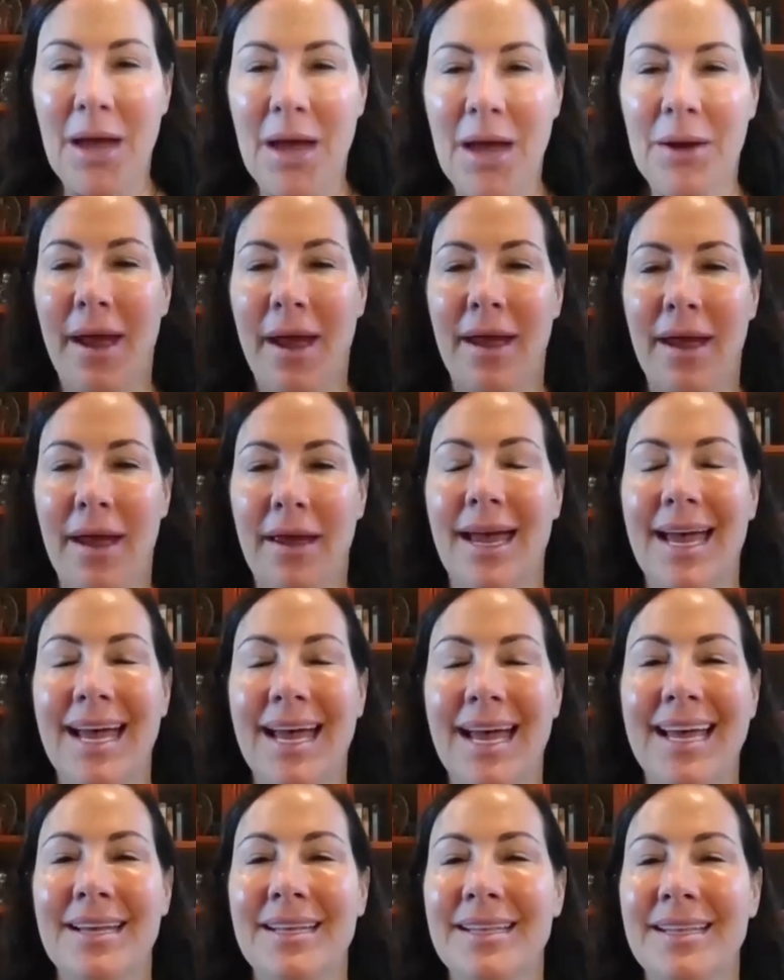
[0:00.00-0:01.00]
Okay.
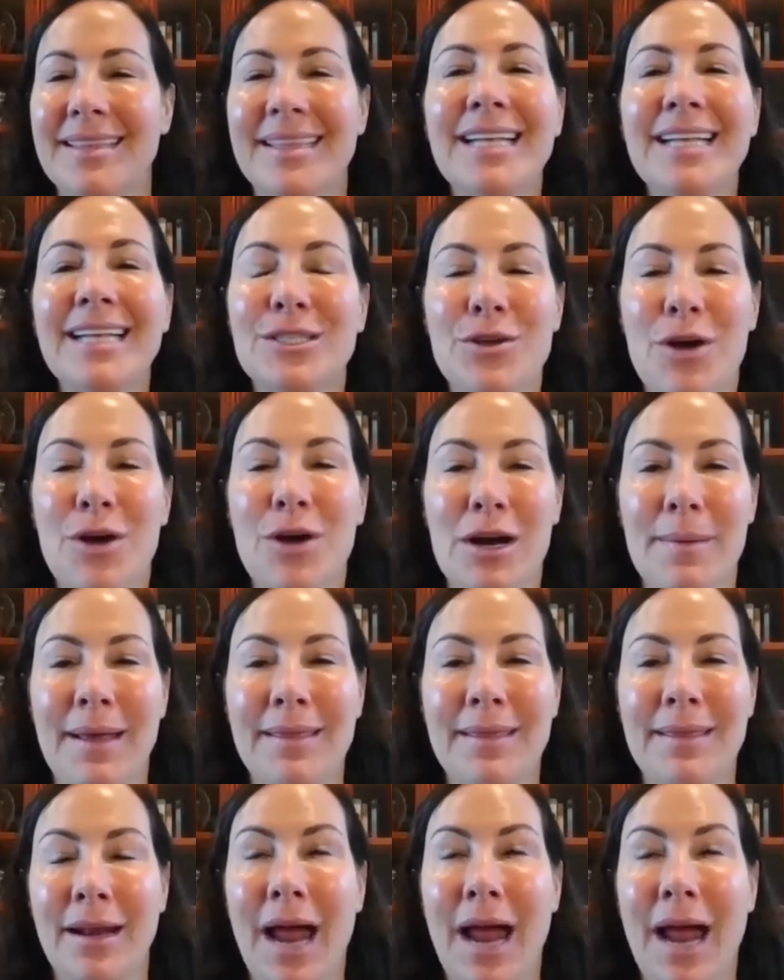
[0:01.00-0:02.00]
Let's talk
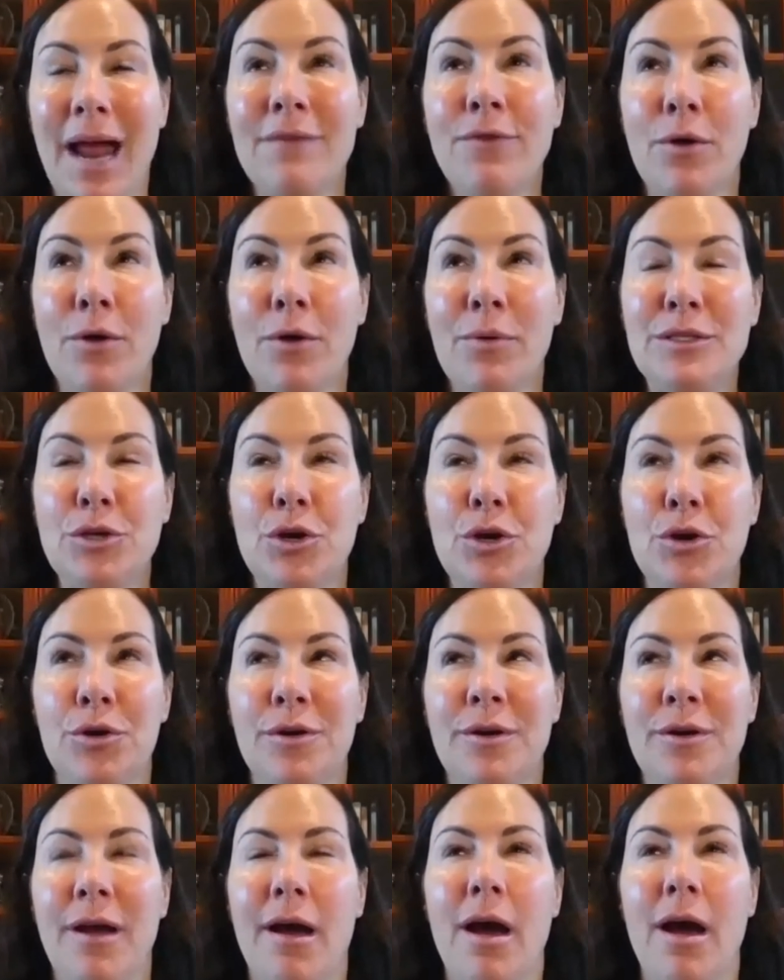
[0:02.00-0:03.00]
about that. I've always
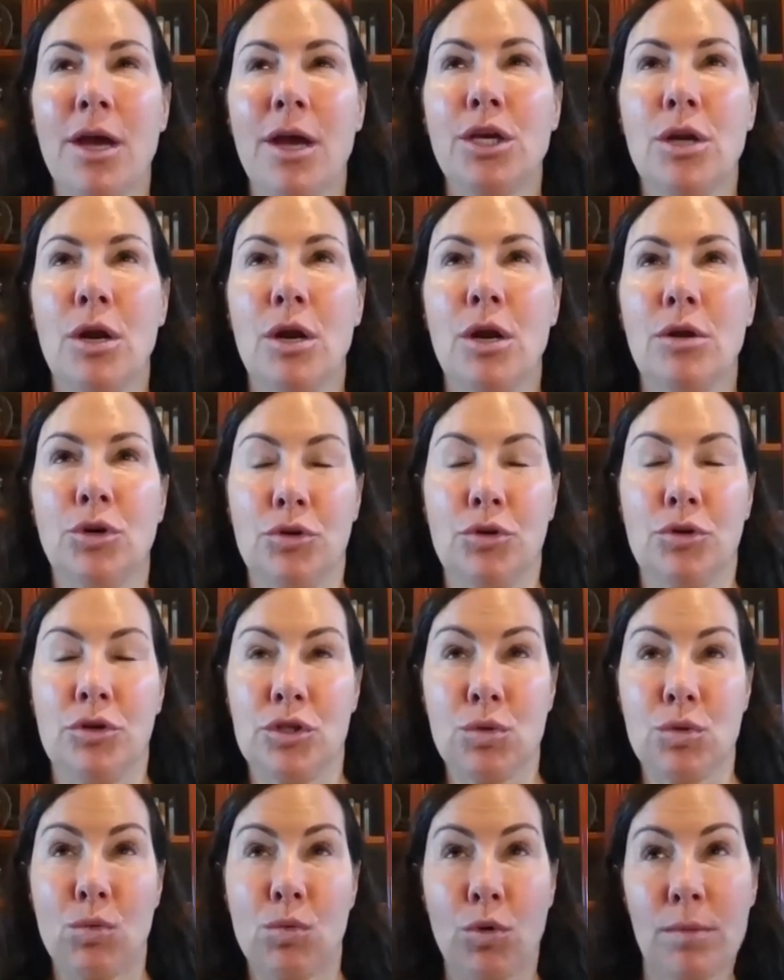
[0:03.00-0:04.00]
heard, don't
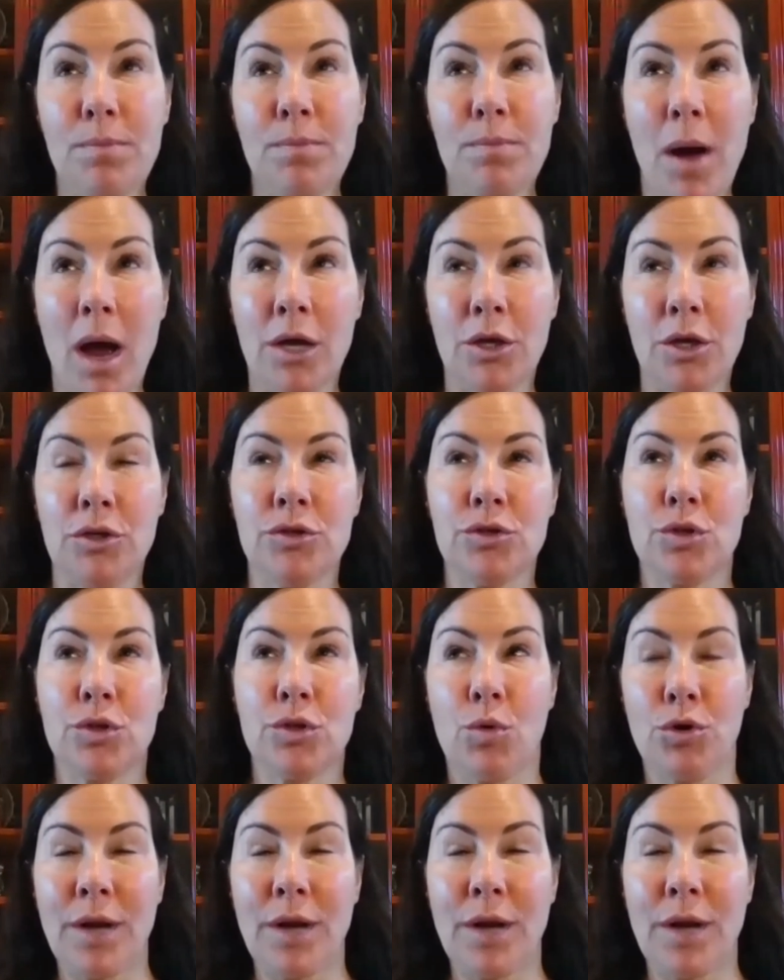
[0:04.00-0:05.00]
use the word but, use the
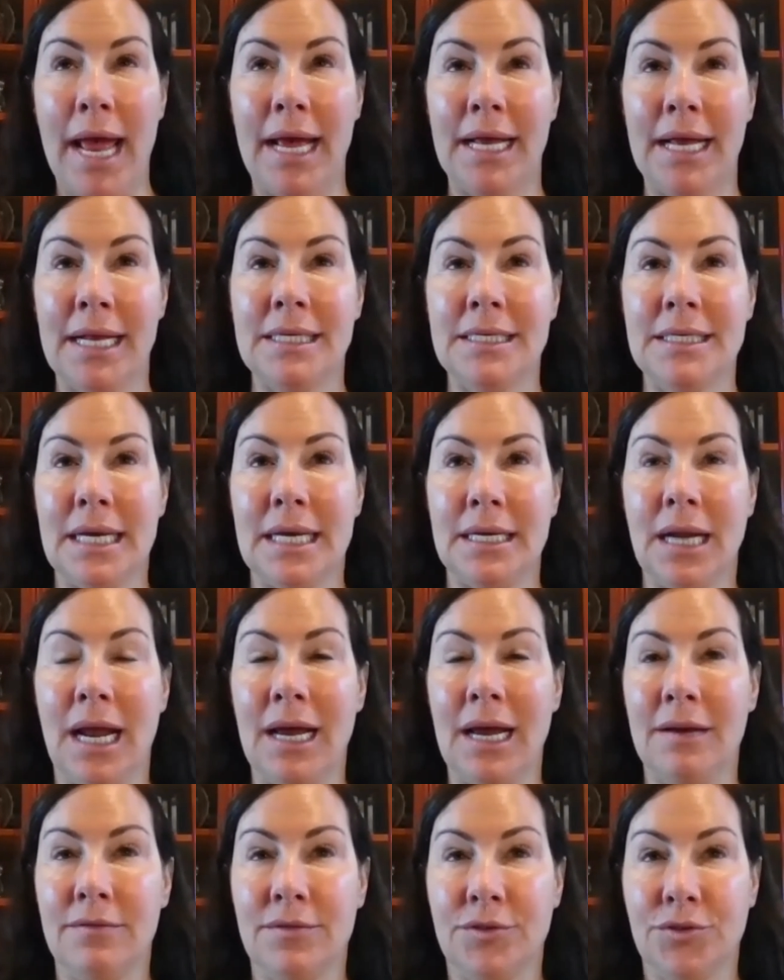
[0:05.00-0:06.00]
word and
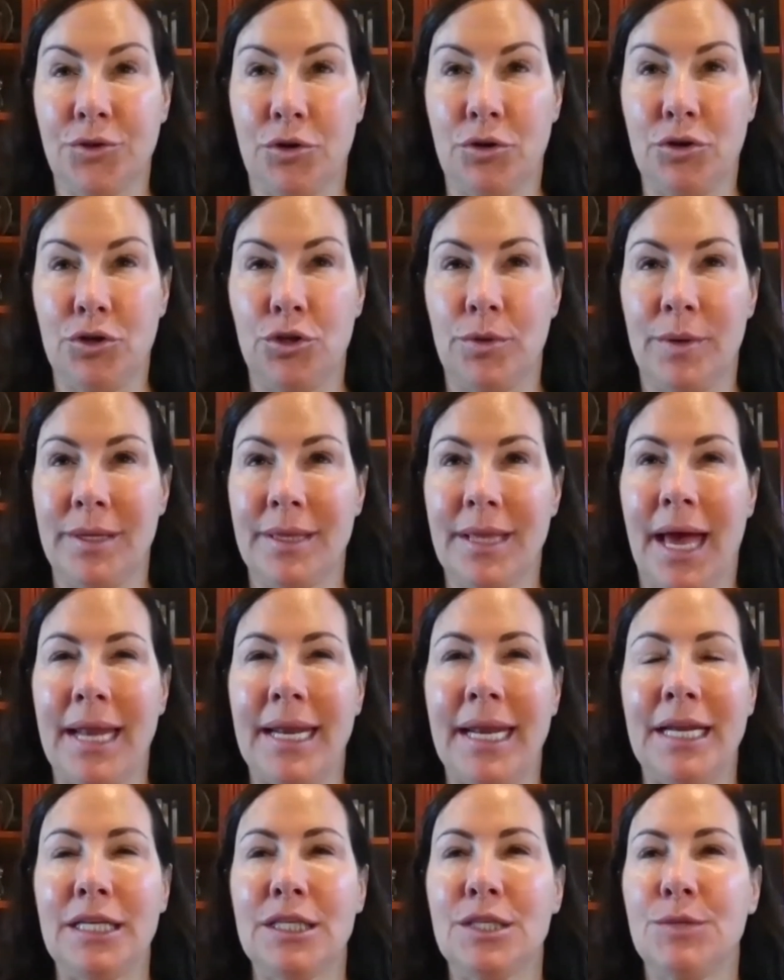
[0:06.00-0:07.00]
I've started doing that,
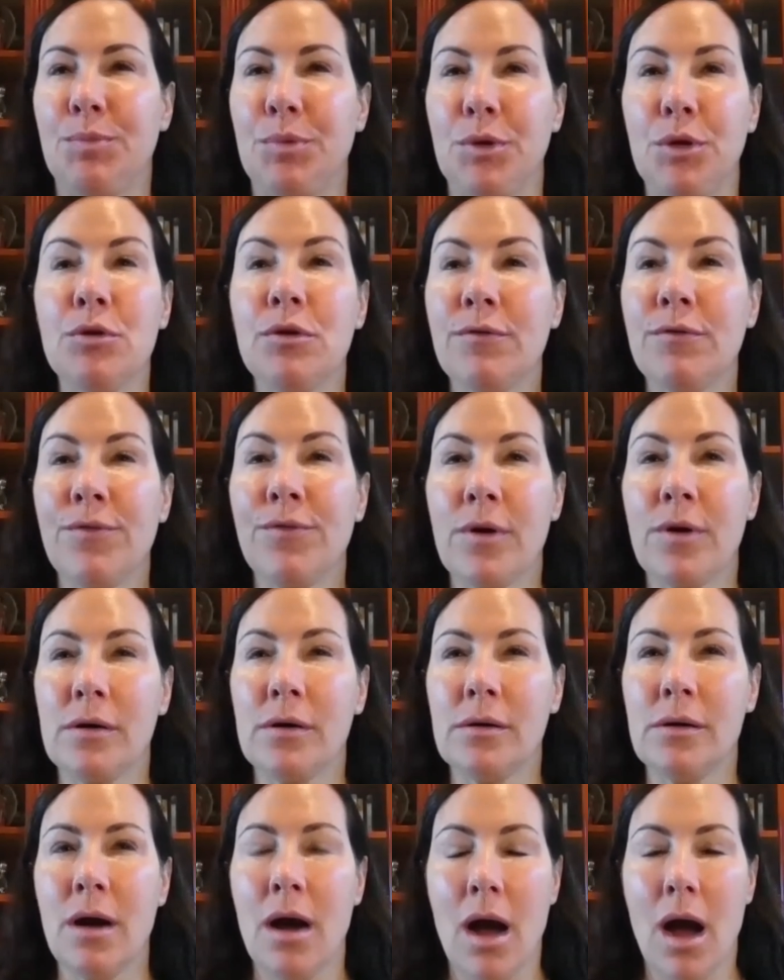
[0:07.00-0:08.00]
and it's
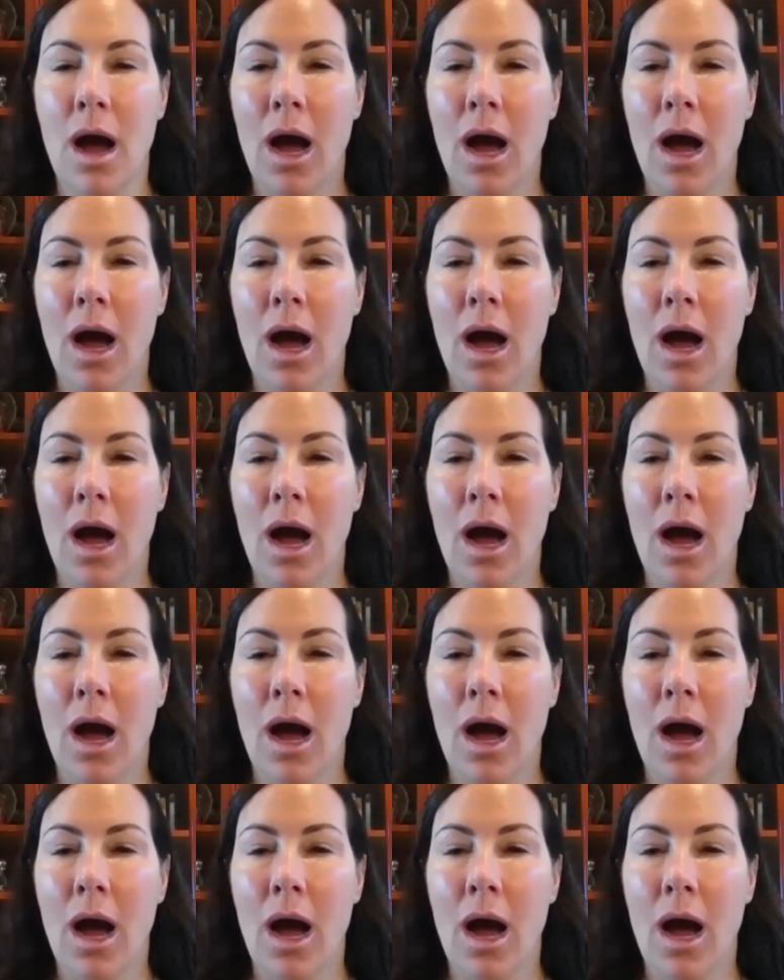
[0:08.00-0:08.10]
beautiful.